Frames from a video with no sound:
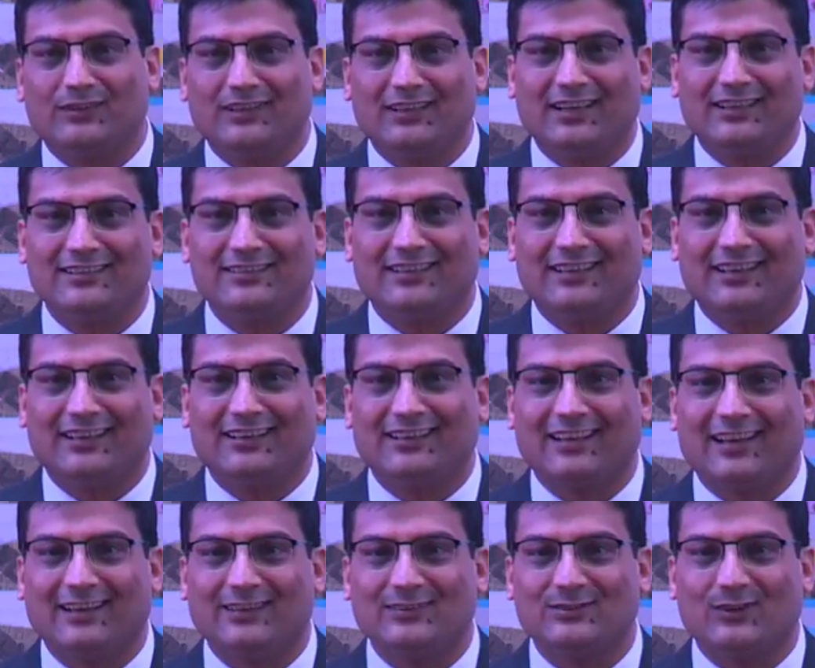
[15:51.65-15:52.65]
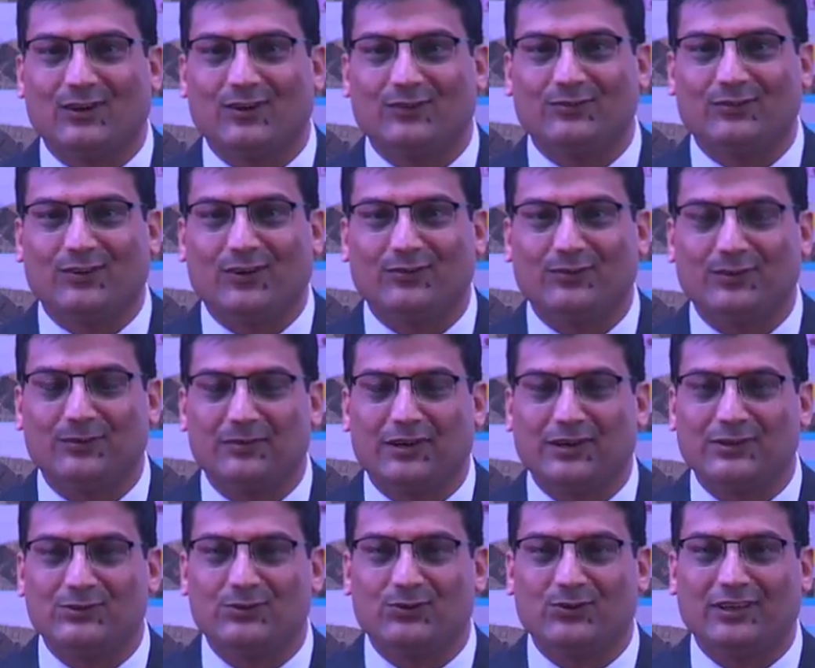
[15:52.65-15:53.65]
the HNI clients of
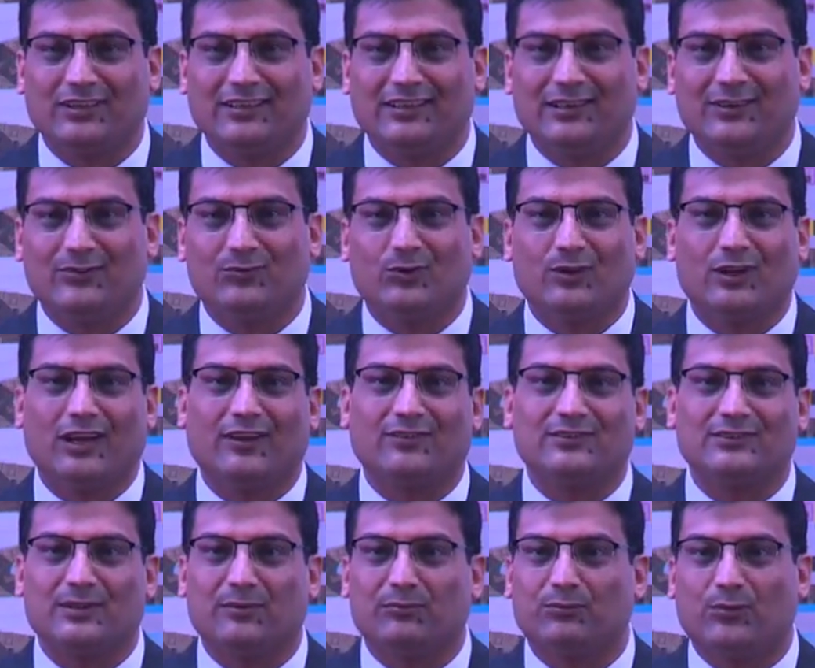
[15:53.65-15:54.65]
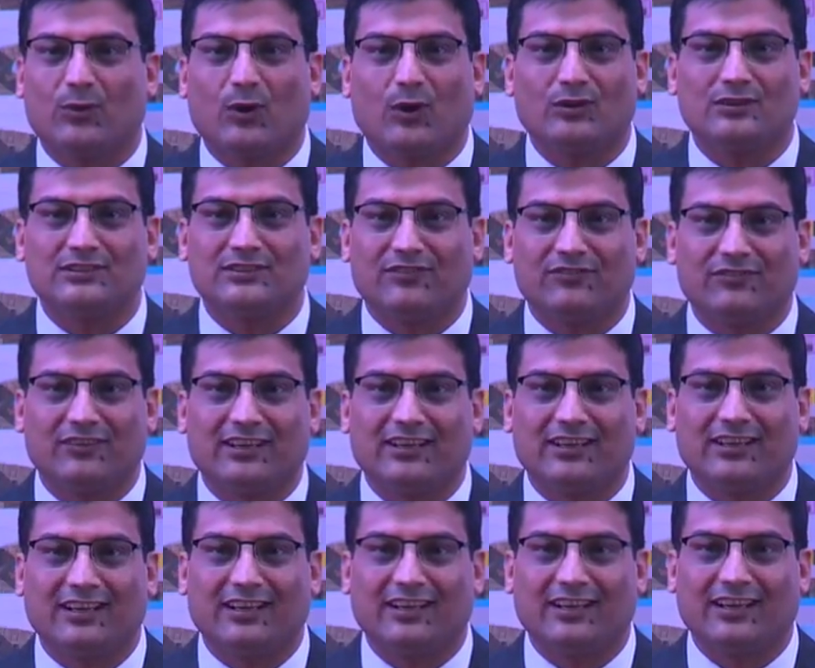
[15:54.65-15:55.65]
Himanshu and team would have some plot somewhere
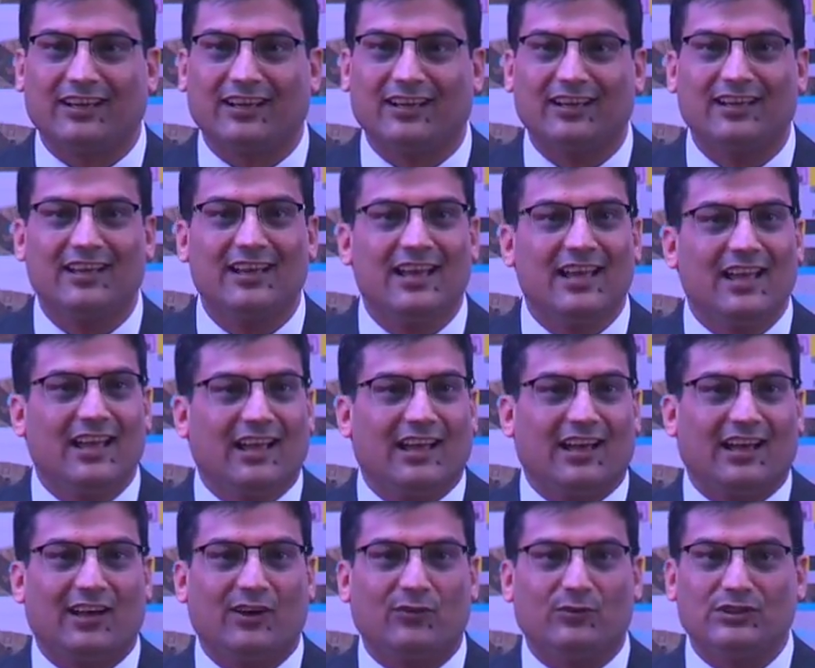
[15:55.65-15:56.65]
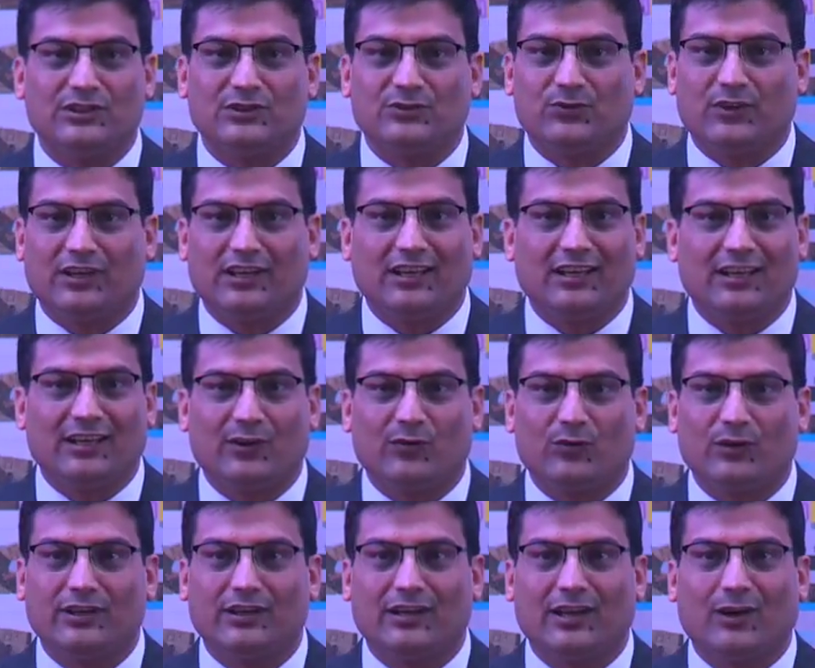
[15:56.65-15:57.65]
in India, which is very
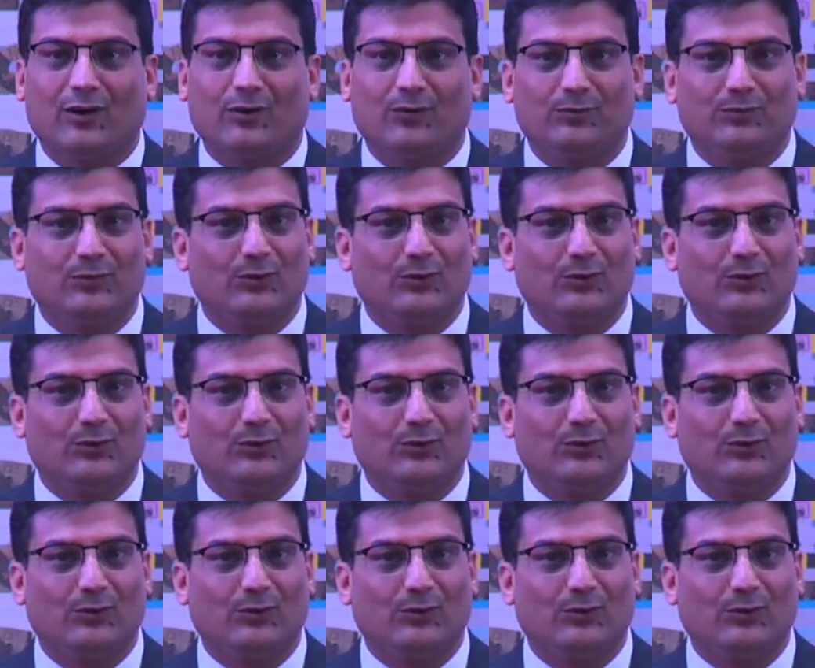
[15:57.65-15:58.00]
liquid now.